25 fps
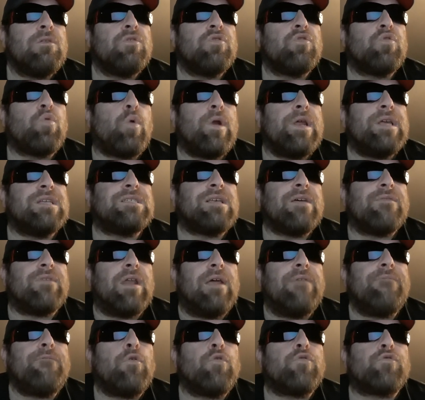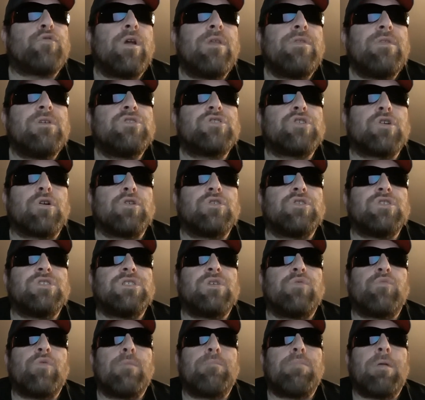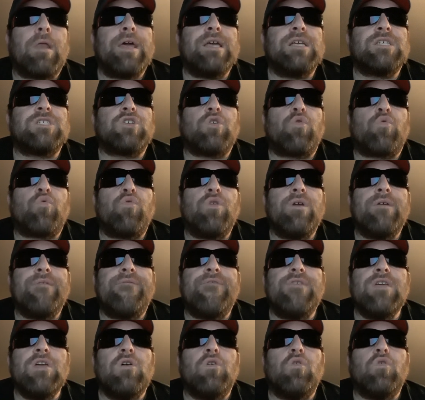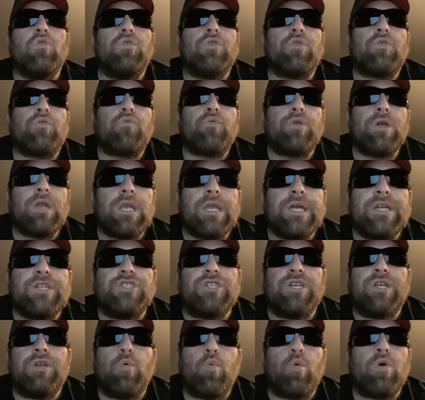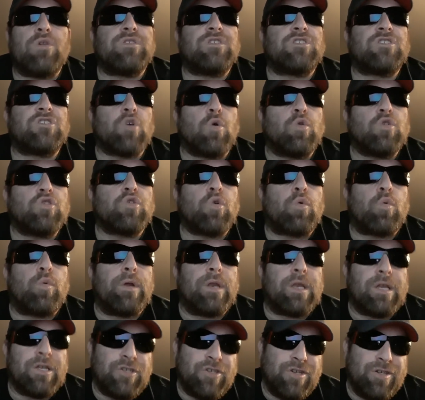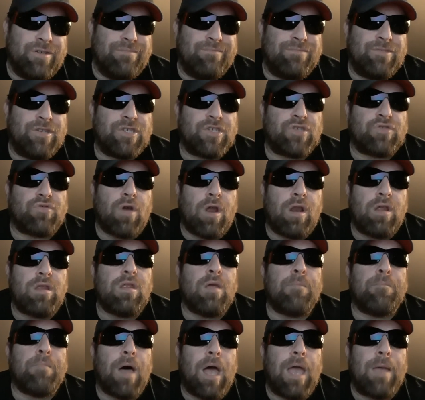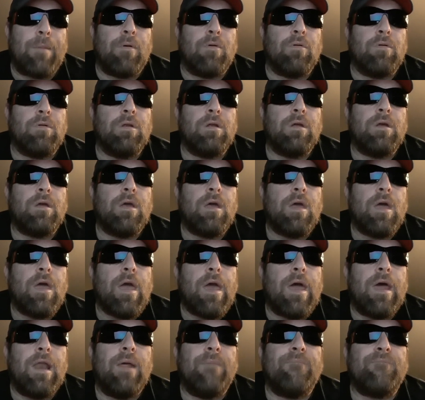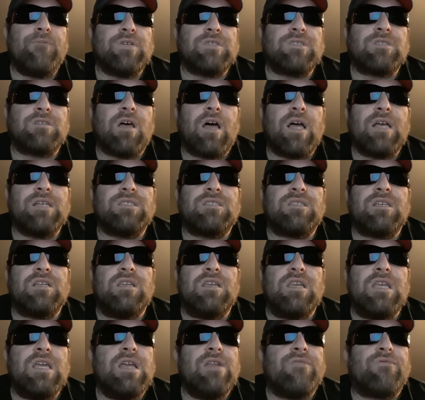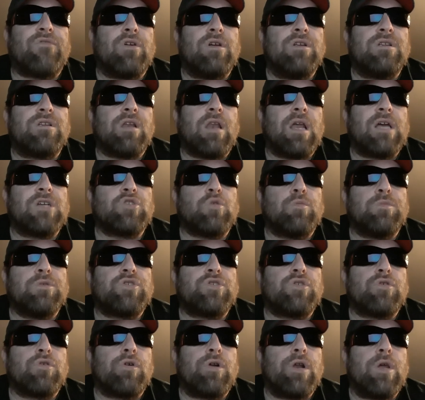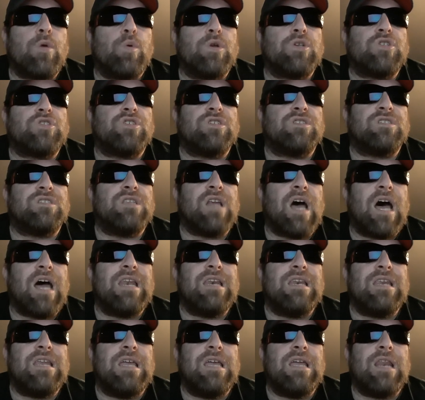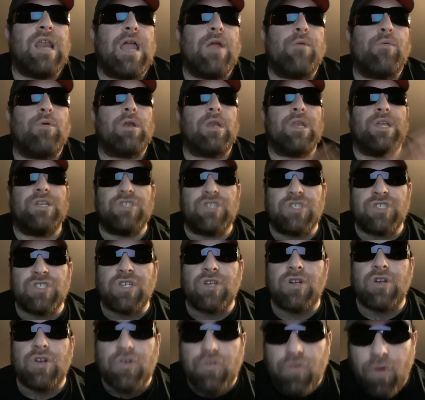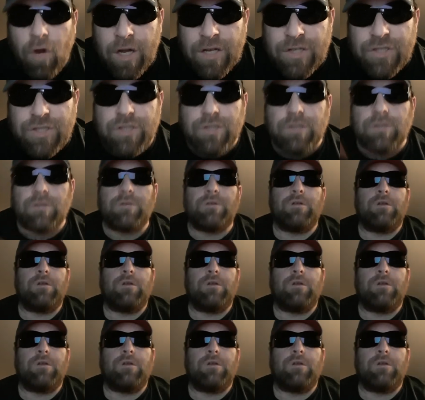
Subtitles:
27. Infiltrate the churches and replace revealed religion with social religion. Discredit the Bible and emphasize the need for intellectual maturity, which does not need a religious crutch.